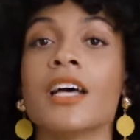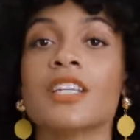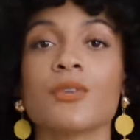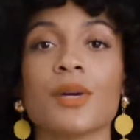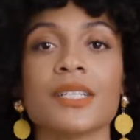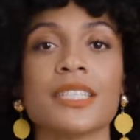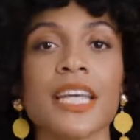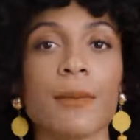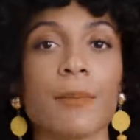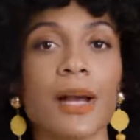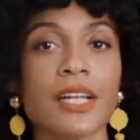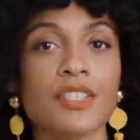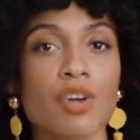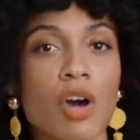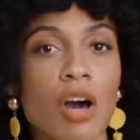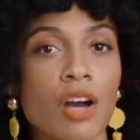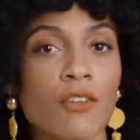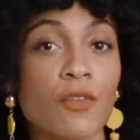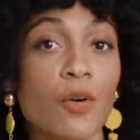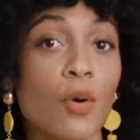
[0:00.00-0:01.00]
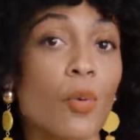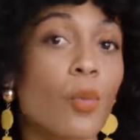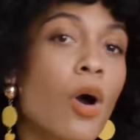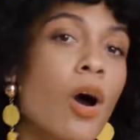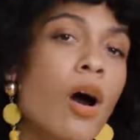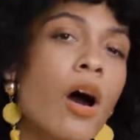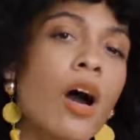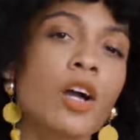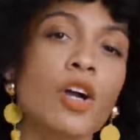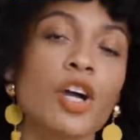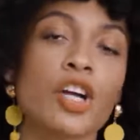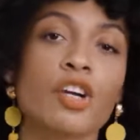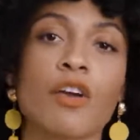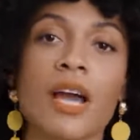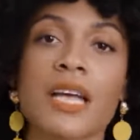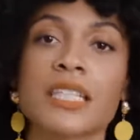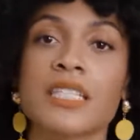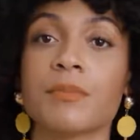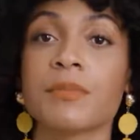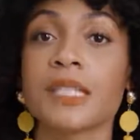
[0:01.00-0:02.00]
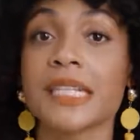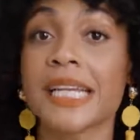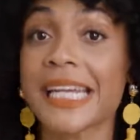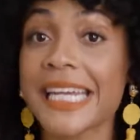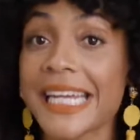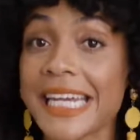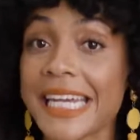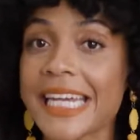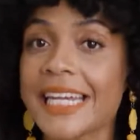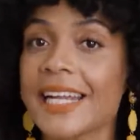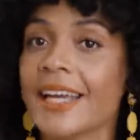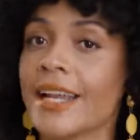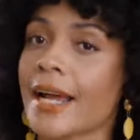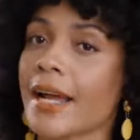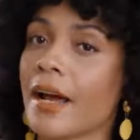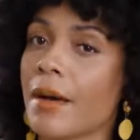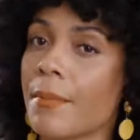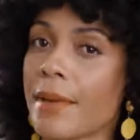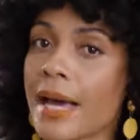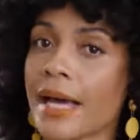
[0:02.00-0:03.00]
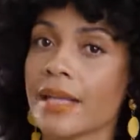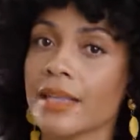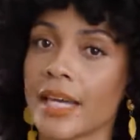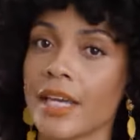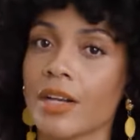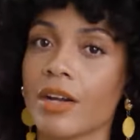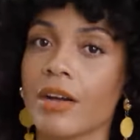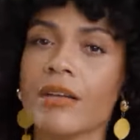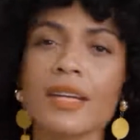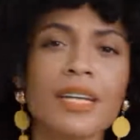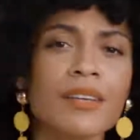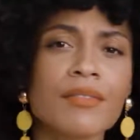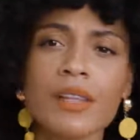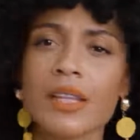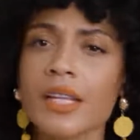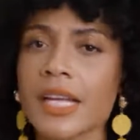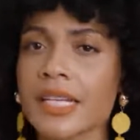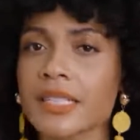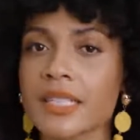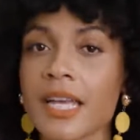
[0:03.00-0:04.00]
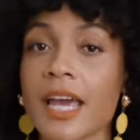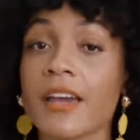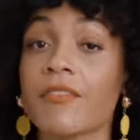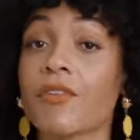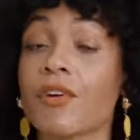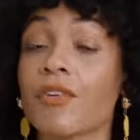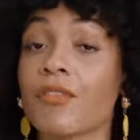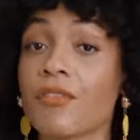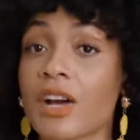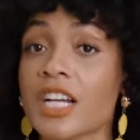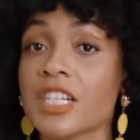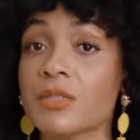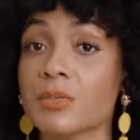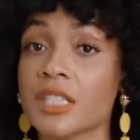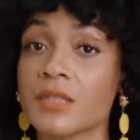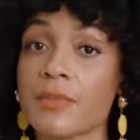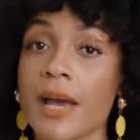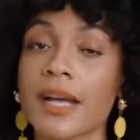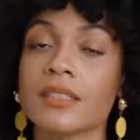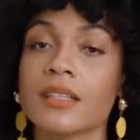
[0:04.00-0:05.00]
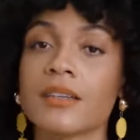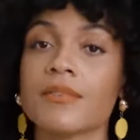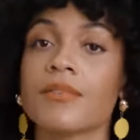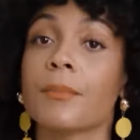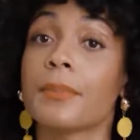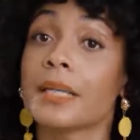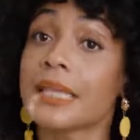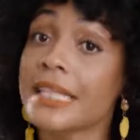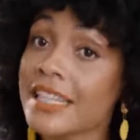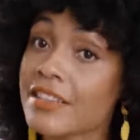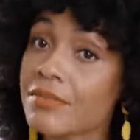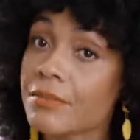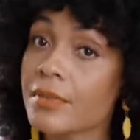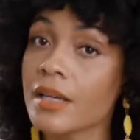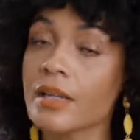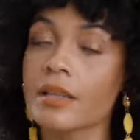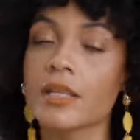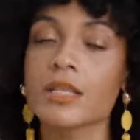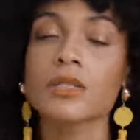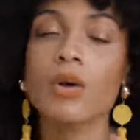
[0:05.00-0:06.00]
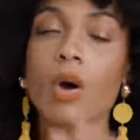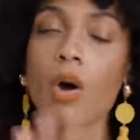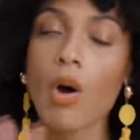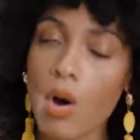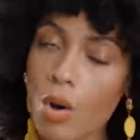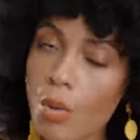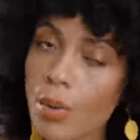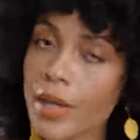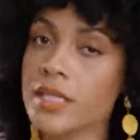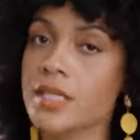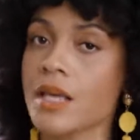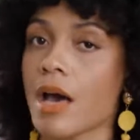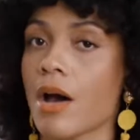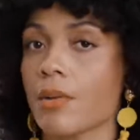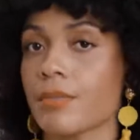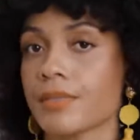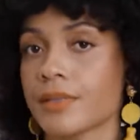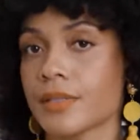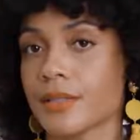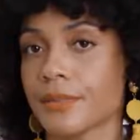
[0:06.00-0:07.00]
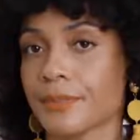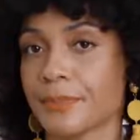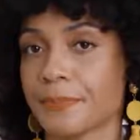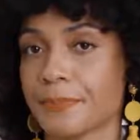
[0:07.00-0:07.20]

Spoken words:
So I take my dog for a walk or I grab something to eat and I come back later or even the next day for a fresh perspective. Believe me, this always helps.